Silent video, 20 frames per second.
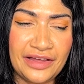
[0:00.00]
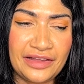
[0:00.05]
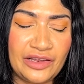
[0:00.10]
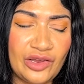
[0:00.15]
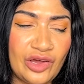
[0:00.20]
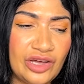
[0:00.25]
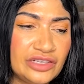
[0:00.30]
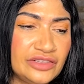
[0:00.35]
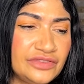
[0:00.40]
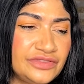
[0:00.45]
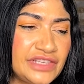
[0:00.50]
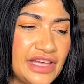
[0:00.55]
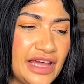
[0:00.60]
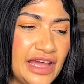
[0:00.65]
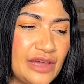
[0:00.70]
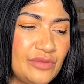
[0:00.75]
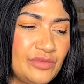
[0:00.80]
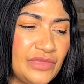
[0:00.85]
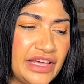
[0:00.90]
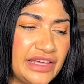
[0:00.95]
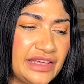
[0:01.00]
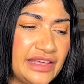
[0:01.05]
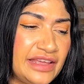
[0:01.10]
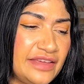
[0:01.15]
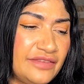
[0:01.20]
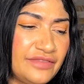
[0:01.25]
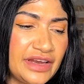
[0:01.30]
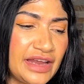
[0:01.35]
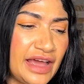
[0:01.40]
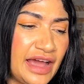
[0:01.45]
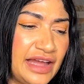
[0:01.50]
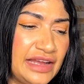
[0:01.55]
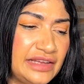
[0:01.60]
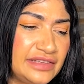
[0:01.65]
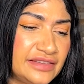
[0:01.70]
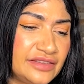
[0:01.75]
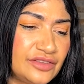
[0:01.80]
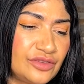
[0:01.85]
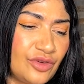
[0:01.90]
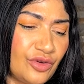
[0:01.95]
lot of time, like even
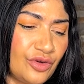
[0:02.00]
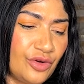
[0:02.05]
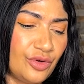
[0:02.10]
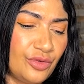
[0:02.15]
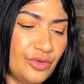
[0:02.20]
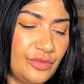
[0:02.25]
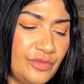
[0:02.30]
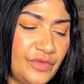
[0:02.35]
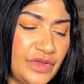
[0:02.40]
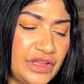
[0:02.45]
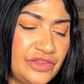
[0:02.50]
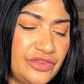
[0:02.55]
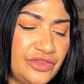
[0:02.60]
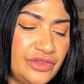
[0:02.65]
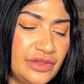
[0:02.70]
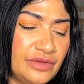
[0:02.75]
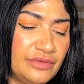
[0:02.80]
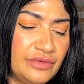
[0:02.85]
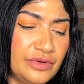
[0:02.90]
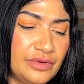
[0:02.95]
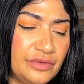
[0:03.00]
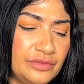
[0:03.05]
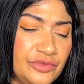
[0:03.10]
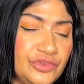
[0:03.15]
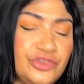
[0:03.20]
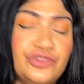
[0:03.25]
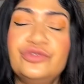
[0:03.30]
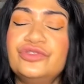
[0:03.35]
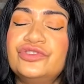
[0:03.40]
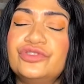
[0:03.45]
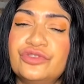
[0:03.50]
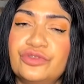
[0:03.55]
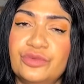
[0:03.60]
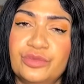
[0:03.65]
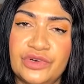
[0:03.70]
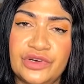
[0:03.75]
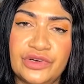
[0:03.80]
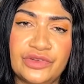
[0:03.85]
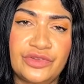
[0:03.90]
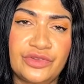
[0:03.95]
I'll just go with
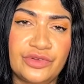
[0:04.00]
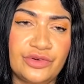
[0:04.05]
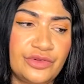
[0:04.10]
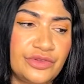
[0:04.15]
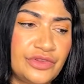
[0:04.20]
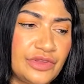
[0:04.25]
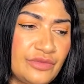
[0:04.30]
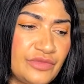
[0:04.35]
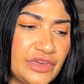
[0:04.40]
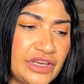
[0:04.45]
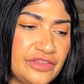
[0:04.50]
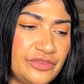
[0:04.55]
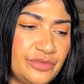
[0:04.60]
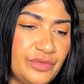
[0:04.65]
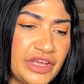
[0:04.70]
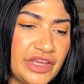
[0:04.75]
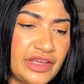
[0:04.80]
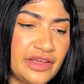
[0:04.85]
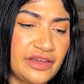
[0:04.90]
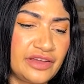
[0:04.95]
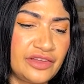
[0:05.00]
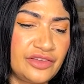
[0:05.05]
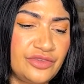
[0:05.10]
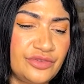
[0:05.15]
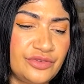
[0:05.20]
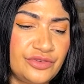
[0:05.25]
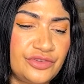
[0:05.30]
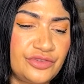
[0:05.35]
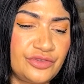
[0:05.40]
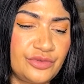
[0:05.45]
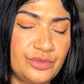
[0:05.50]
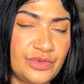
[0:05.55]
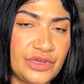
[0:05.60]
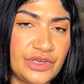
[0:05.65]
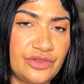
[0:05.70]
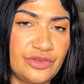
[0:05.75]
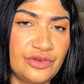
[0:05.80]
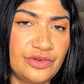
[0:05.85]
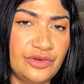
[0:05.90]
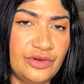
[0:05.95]
YouTubers. So someone is making a YouTube
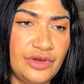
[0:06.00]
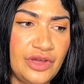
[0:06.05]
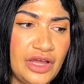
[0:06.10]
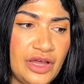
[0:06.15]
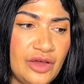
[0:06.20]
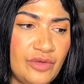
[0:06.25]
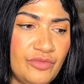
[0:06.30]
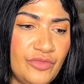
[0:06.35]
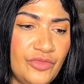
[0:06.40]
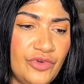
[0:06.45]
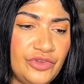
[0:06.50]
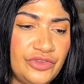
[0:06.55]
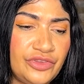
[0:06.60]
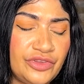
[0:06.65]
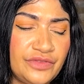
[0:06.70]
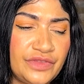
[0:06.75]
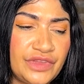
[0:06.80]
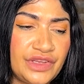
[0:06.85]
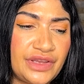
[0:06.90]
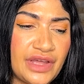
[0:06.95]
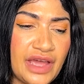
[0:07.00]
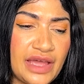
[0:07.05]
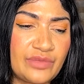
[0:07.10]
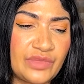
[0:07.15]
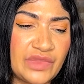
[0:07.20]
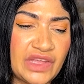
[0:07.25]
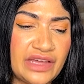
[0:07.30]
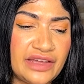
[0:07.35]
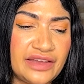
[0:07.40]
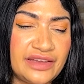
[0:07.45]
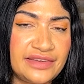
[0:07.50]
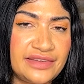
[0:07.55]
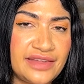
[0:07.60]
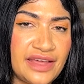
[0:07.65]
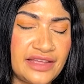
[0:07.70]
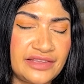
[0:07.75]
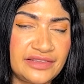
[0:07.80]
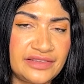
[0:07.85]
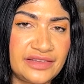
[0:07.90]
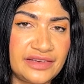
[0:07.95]
video. Most of the time their
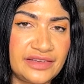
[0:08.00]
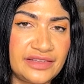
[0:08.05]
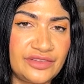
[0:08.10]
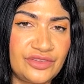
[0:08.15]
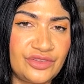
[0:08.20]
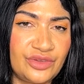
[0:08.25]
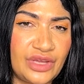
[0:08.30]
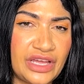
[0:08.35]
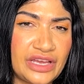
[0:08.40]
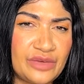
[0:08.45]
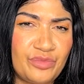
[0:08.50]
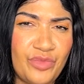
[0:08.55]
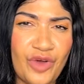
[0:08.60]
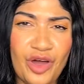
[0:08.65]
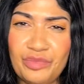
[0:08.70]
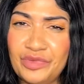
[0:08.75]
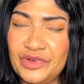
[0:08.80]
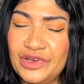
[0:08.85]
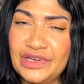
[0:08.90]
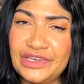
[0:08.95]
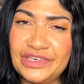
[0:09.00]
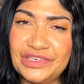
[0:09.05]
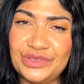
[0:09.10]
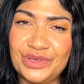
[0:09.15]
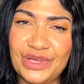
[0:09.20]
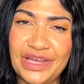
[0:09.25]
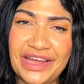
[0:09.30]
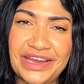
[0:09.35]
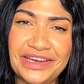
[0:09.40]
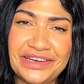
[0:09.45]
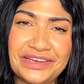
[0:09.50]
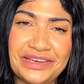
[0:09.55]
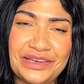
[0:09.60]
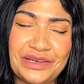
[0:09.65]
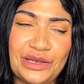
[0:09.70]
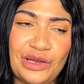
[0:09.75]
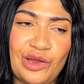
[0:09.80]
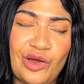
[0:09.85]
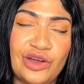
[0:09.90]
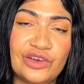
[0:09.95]
intention is to get popular, to get
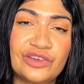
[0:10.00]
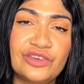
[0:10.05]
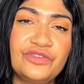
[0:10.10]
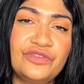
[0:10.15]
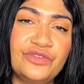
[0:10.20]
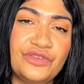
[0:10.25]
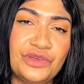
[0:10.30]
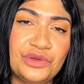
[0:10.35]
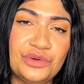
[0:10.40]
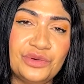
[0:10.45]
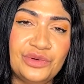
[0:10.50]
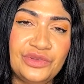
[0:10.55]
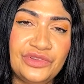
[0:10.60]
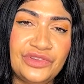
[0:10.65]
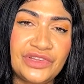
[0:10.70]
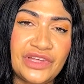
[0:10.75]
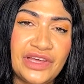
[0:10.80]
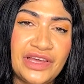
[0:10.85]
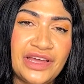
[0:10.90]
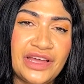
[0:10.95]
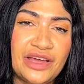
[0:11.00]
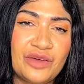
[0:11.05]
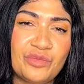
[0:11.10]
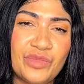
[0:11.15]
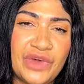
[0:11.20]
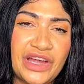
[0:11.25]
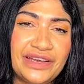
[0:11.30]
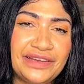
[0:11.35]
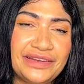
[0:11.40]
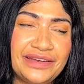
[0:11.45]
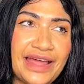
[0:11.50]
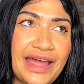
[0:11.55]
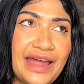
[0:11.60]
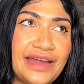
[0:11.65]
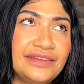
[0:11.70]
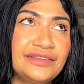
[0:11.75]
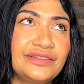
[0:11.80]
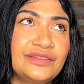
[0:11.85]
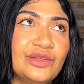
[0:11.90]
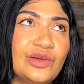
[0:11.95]
a lot of views, but
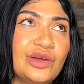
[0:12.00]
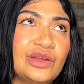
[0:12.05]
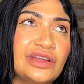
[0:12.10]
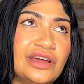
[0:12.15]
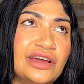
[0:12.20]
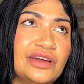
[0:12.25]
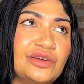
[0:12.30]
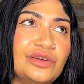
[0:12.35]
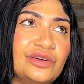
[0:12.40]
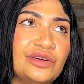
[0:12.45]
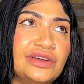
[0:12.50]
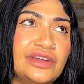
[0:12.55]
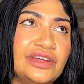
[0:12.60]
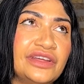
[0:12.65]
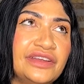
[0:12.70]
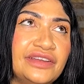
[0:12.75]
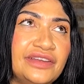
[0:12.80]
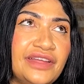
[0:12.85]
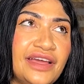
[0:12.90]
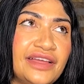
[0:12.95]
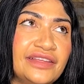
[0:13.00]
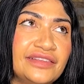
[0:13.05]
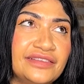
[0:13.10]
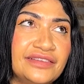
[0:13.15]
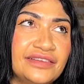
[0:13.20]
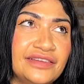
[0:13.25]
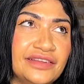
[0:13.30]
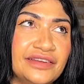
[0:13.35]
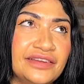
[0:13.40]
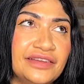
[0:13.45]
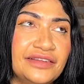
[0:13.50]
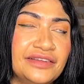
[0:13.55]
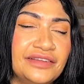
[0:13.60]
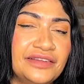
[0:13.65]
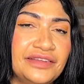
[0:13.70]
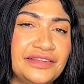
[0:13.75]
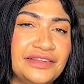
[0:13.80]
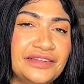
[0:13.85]
that's not a good intention.